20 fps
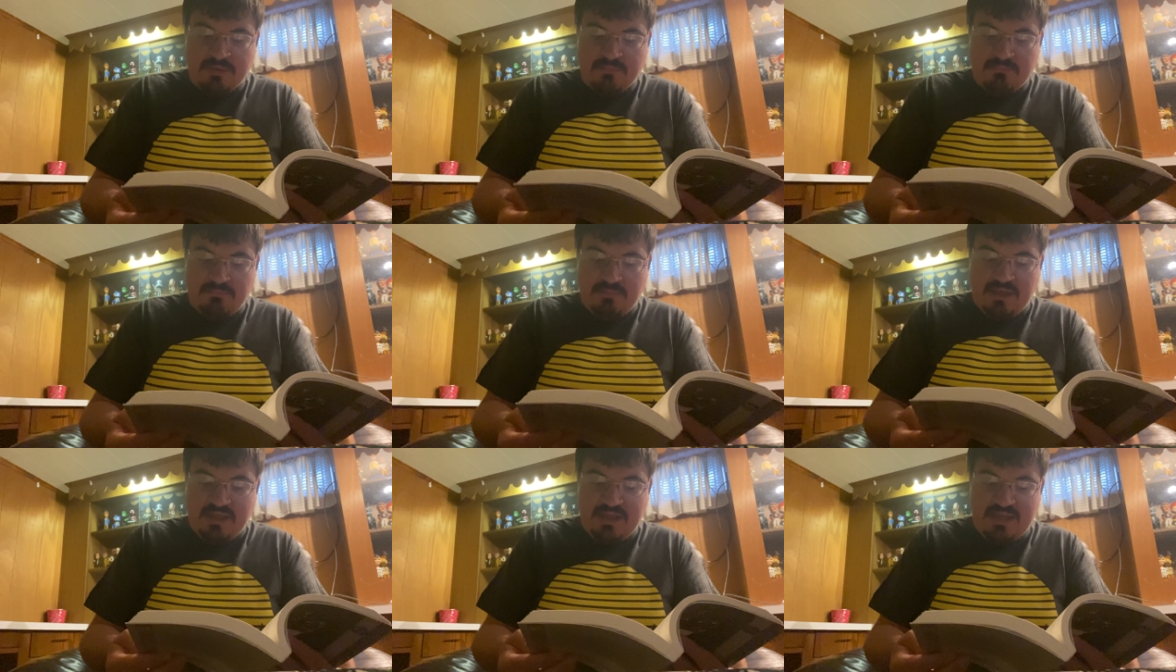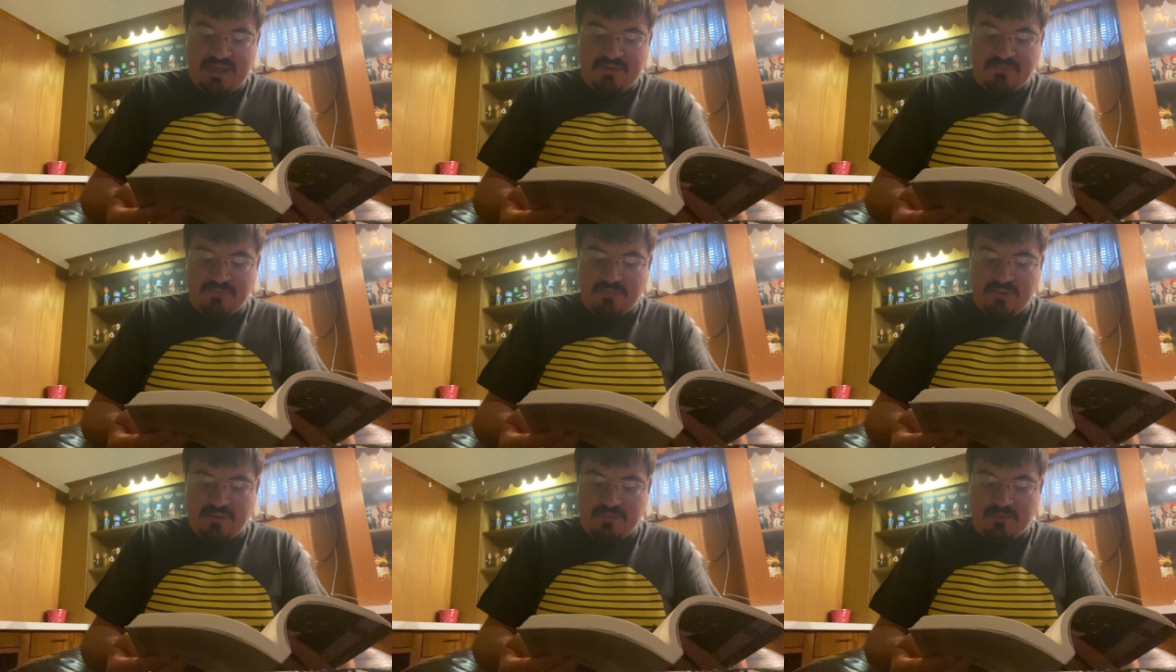
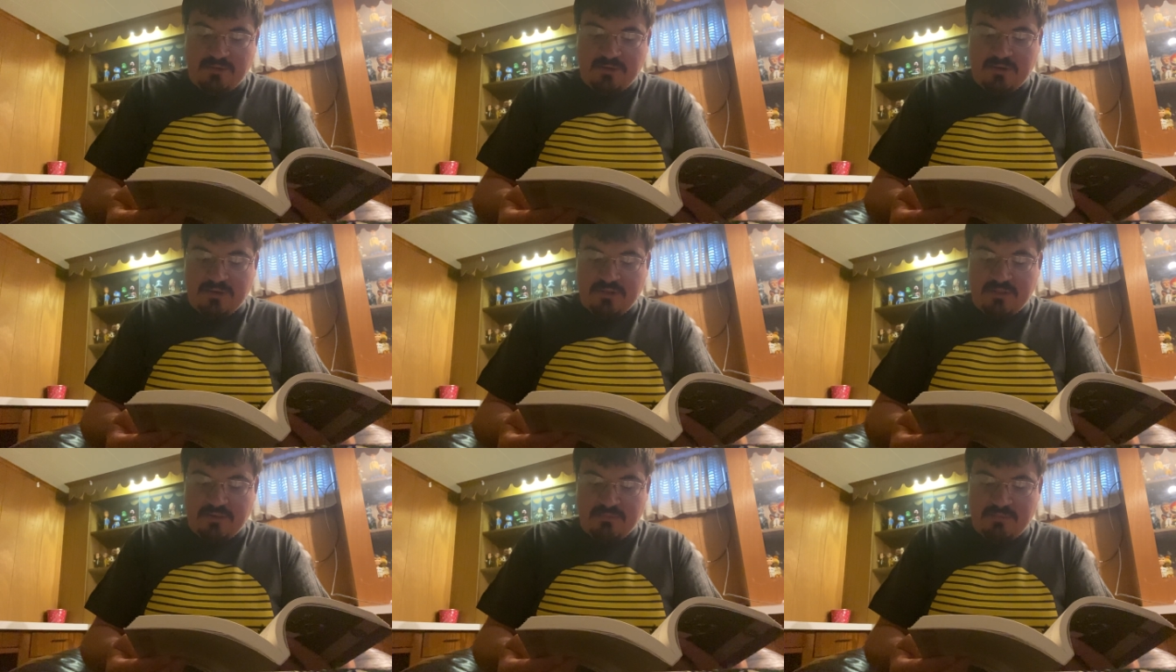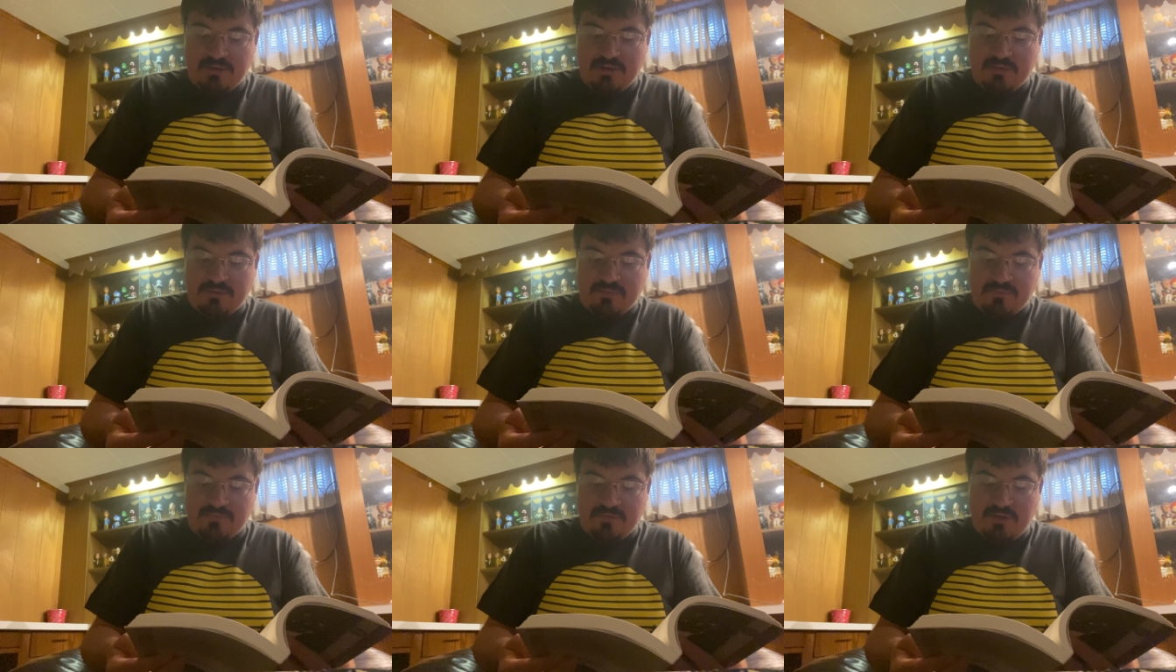Man, we were in the
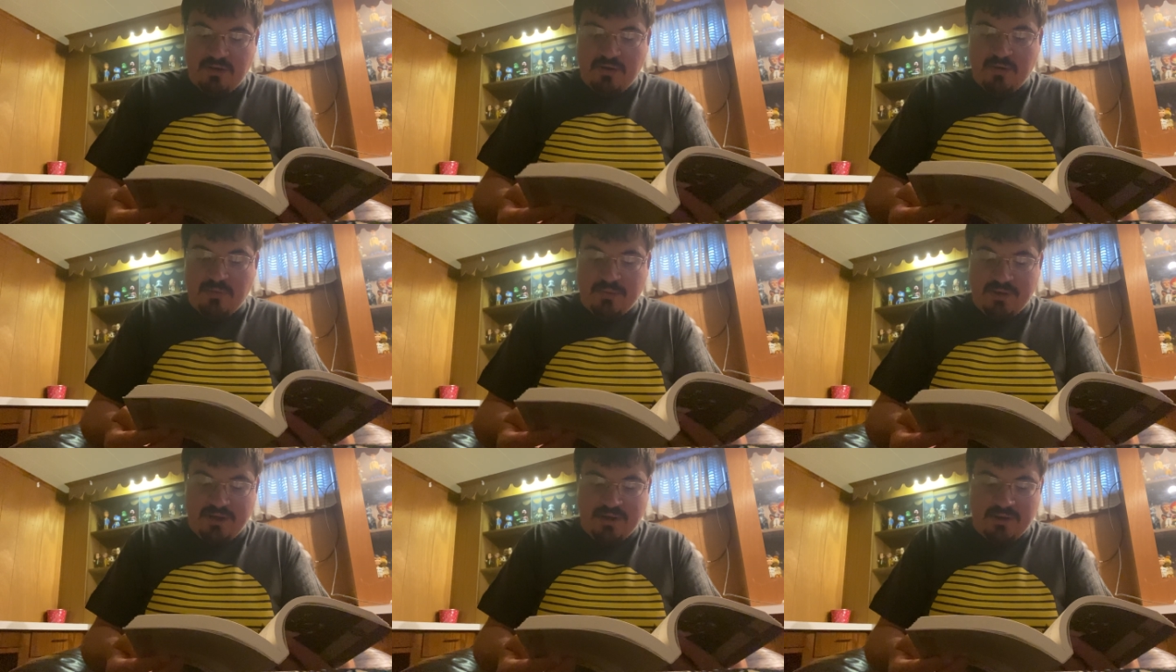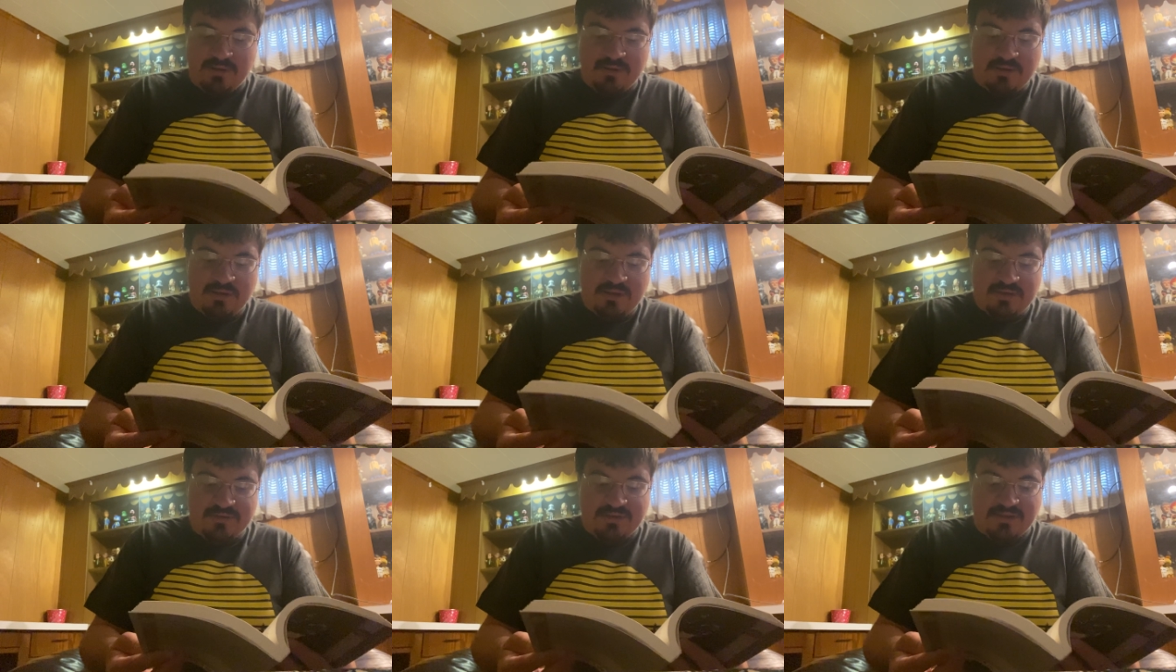middle of nowhere.
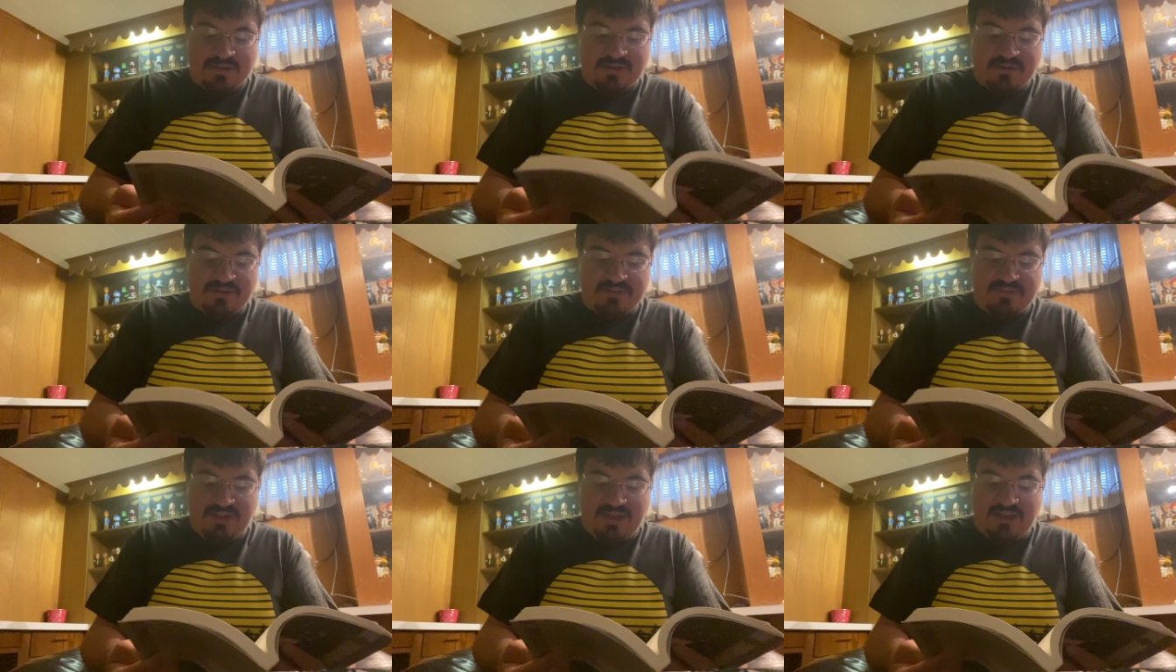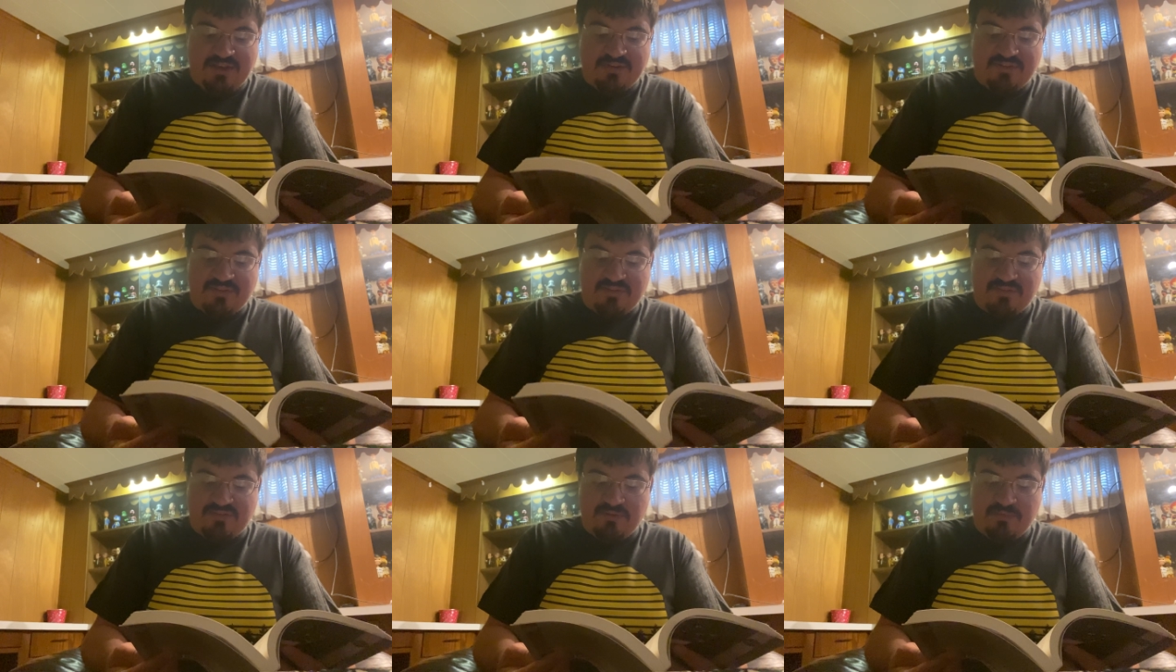The nearest
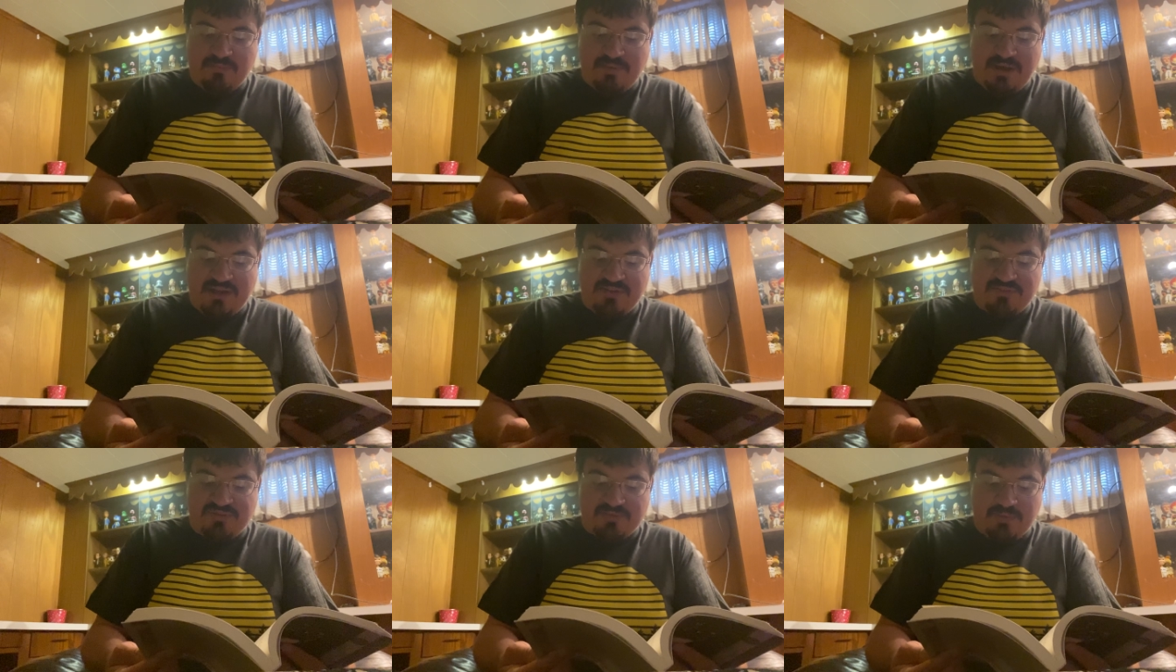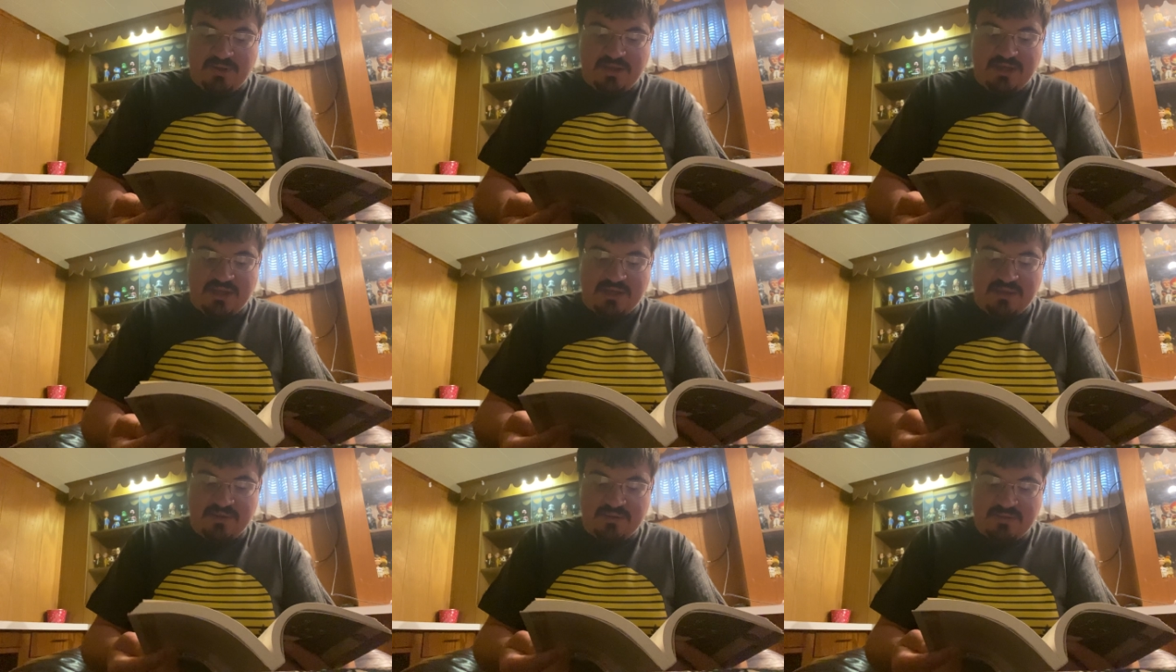house is 2 miles
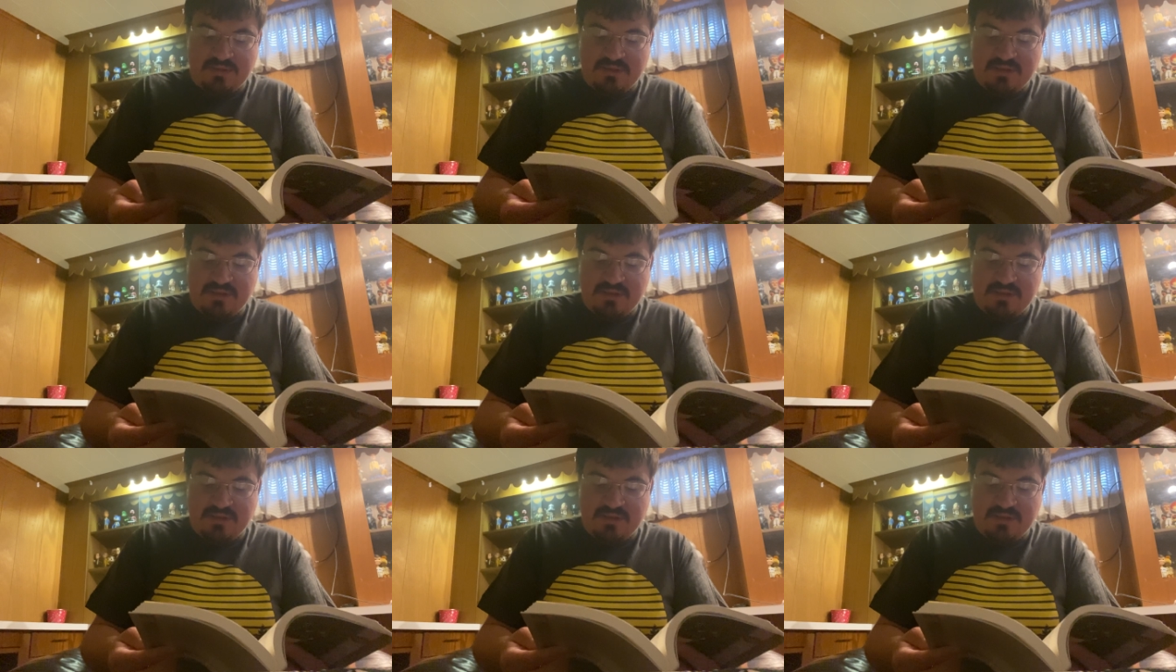away.